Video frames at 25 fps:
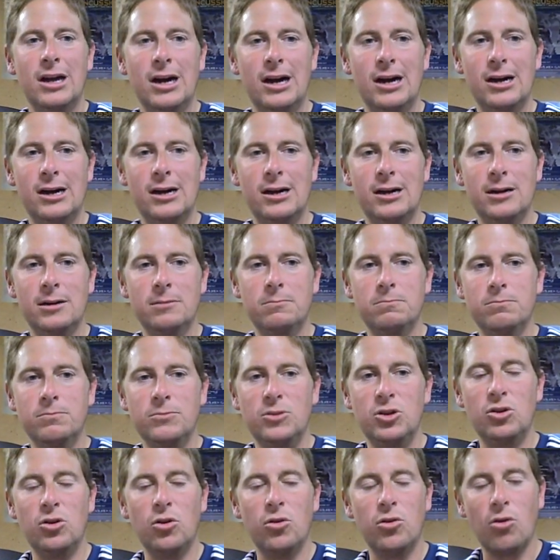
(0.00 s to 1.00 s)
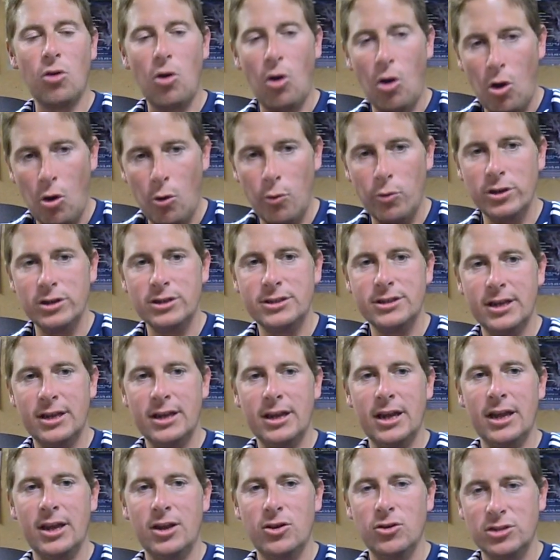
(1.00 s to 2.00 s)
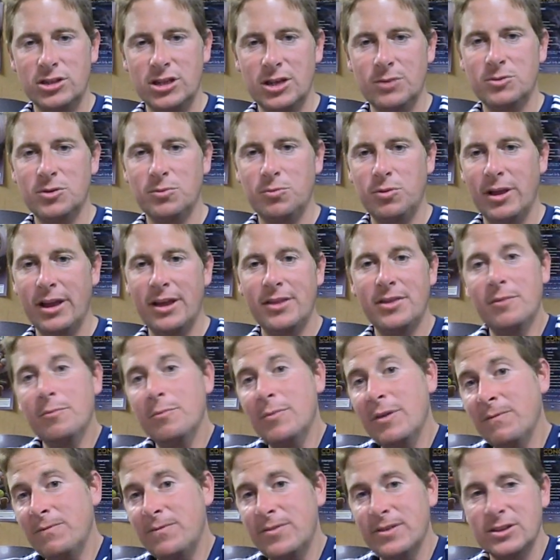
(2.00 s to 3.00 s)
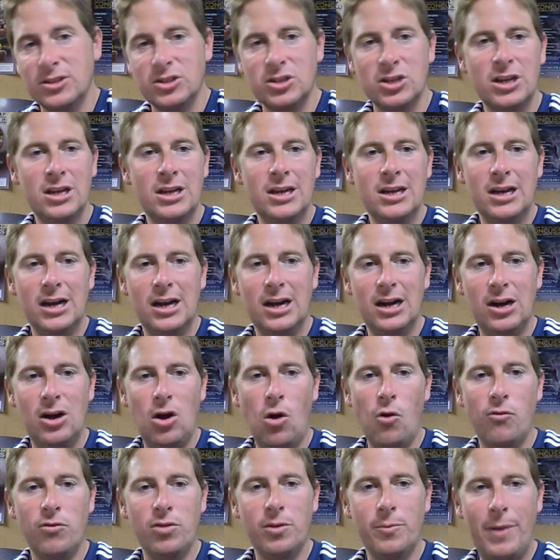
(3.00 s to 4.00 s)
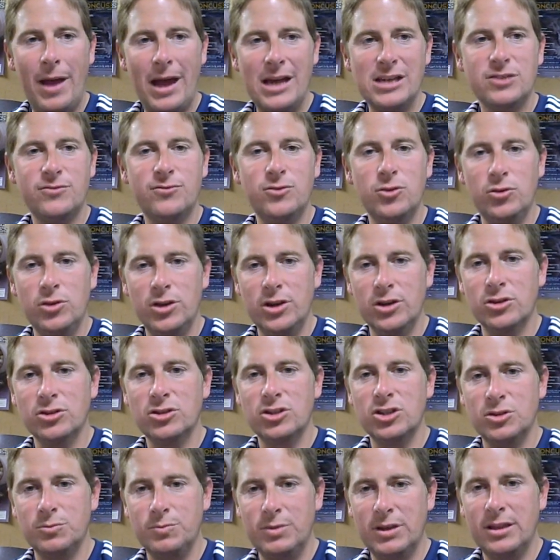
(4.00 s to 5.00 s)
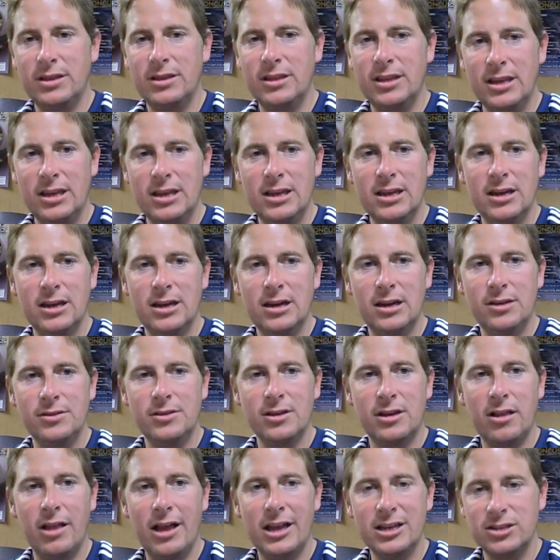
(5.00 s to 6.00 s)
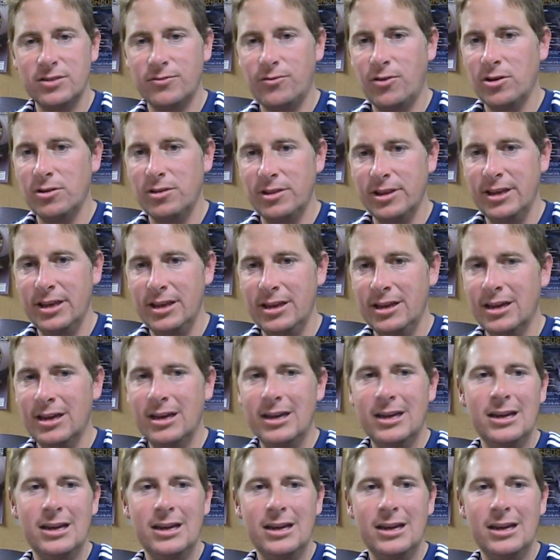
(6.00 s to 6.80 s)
You know, they're always a good team to play. And then Memphis, over the past few years, has been the class of our league.